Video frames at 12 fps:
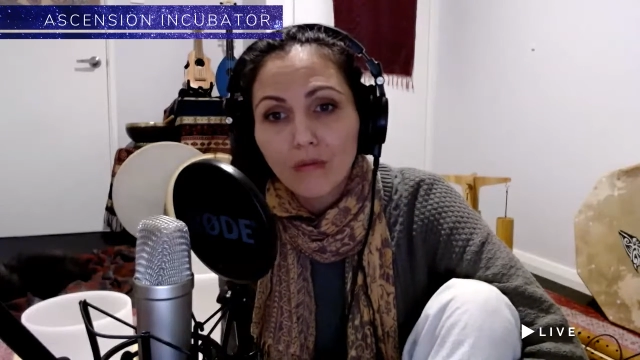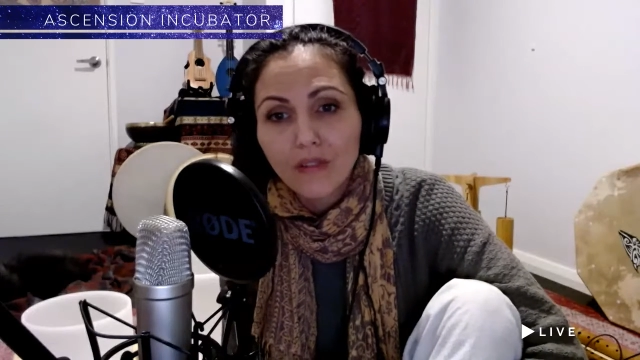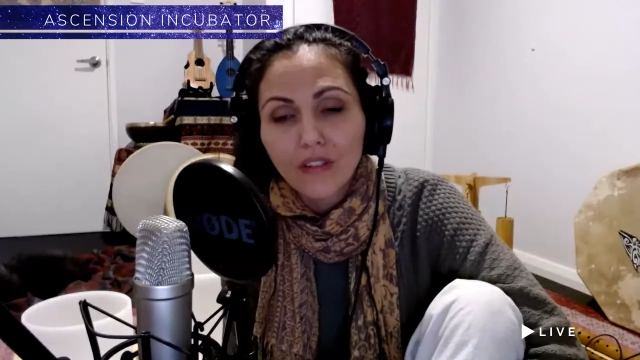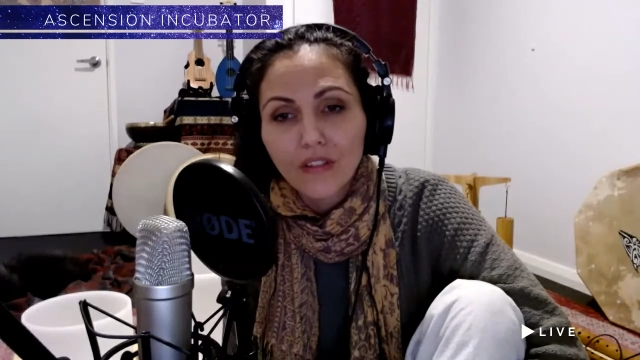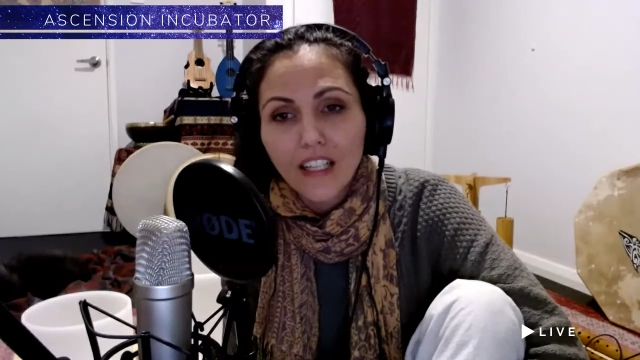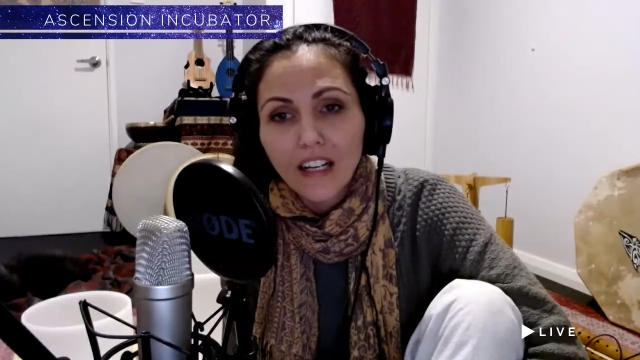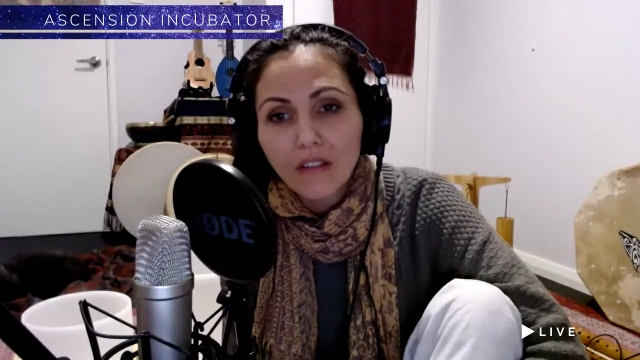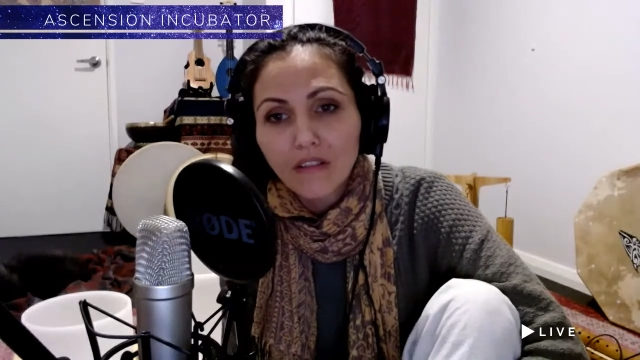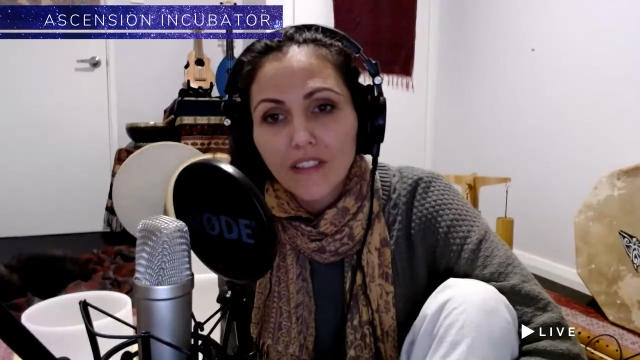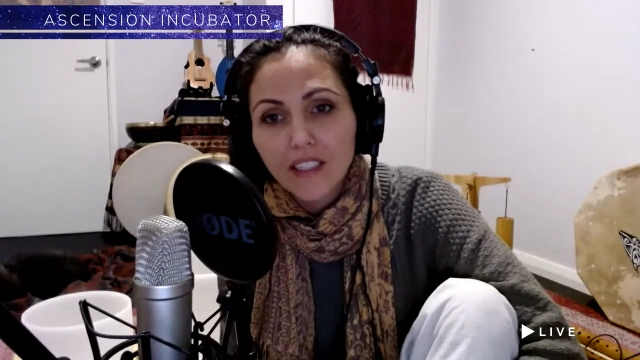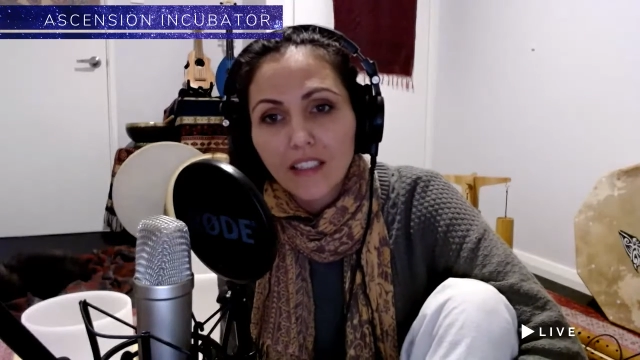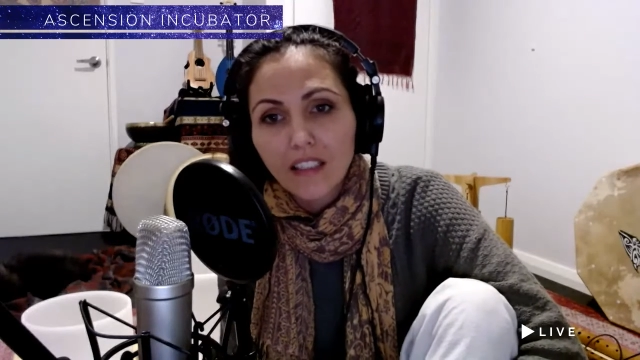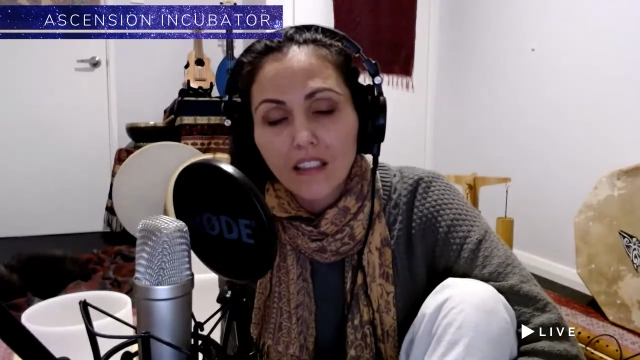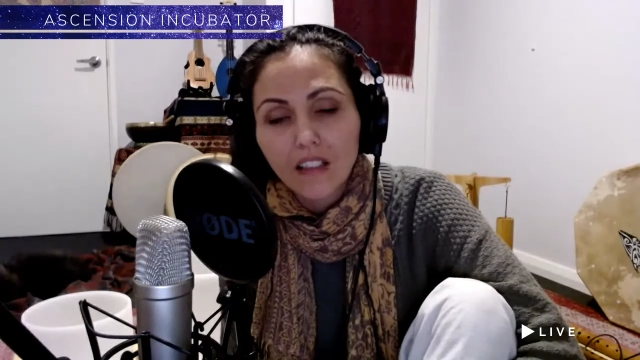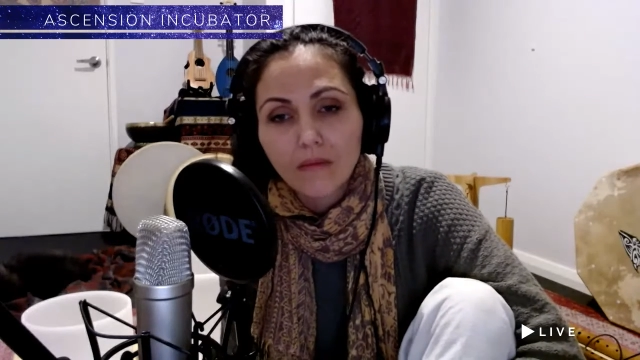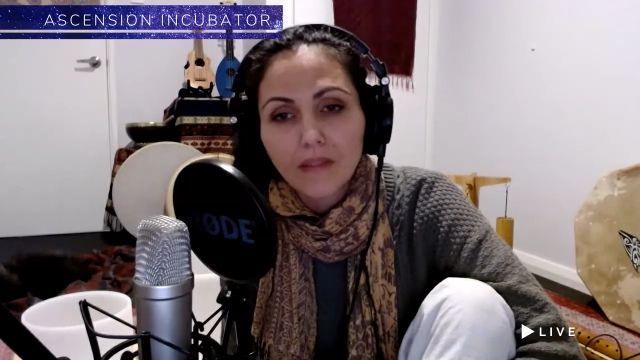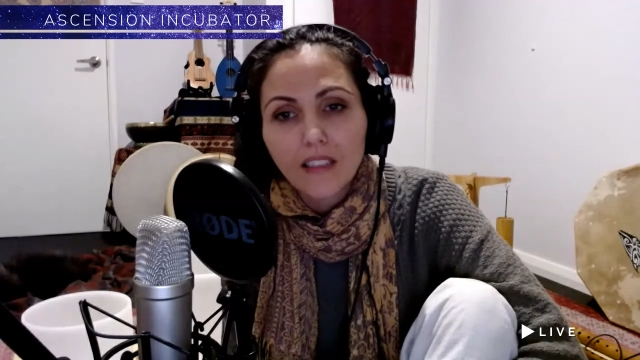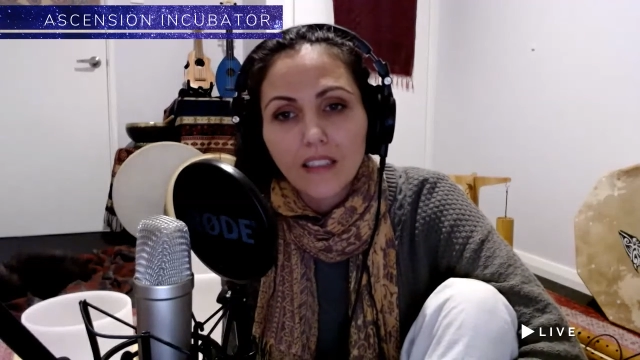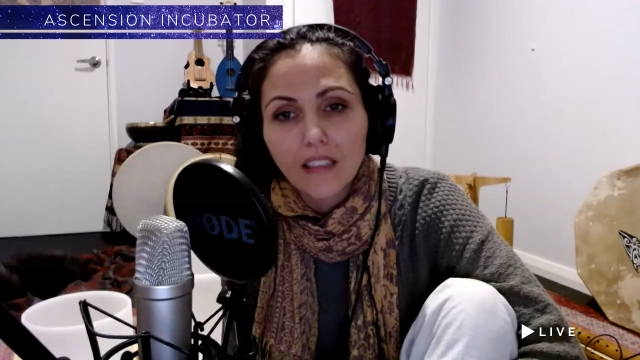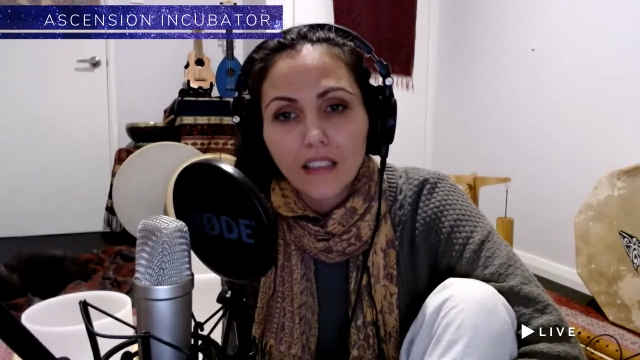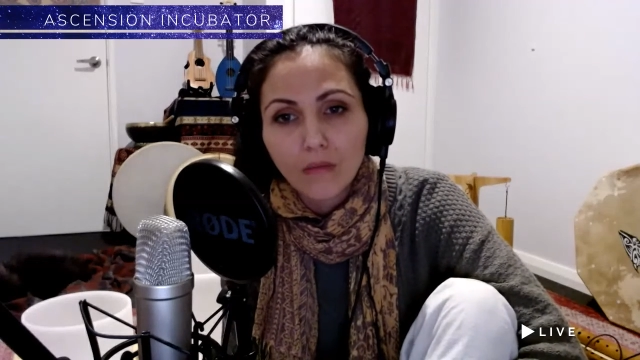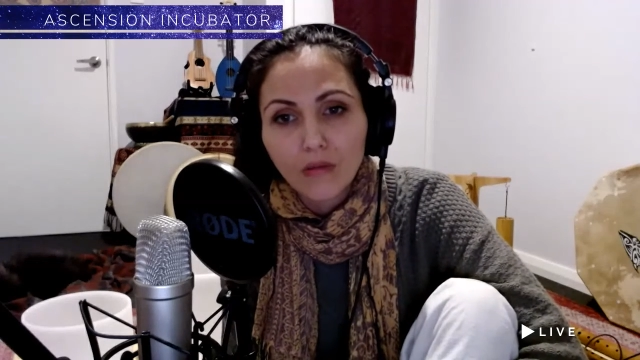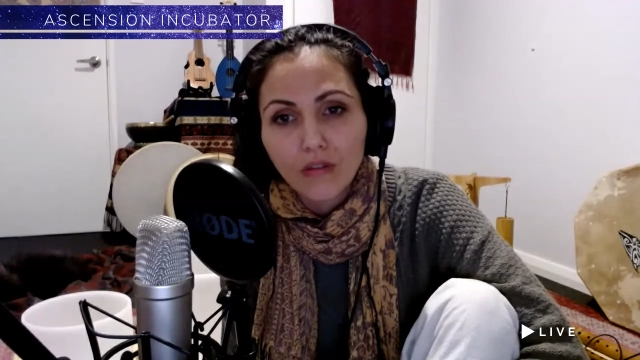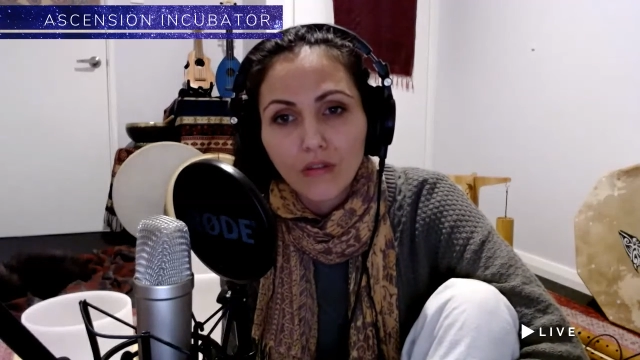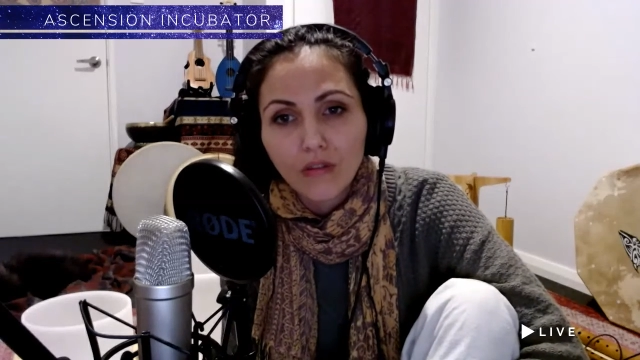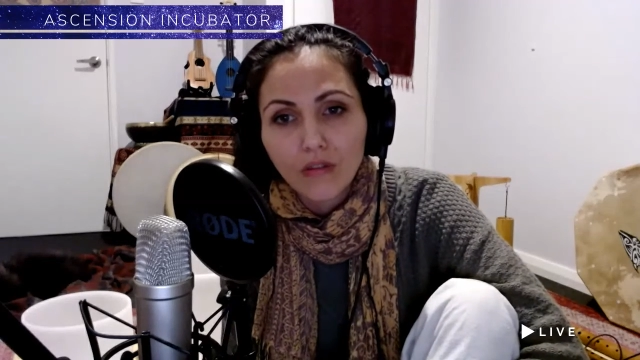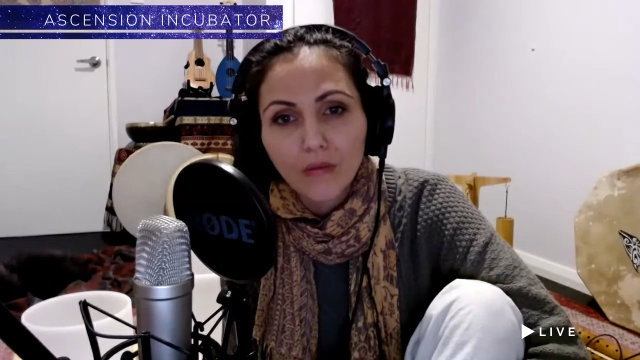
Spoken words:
So now all of a sudden I'm sitting in the boardrooms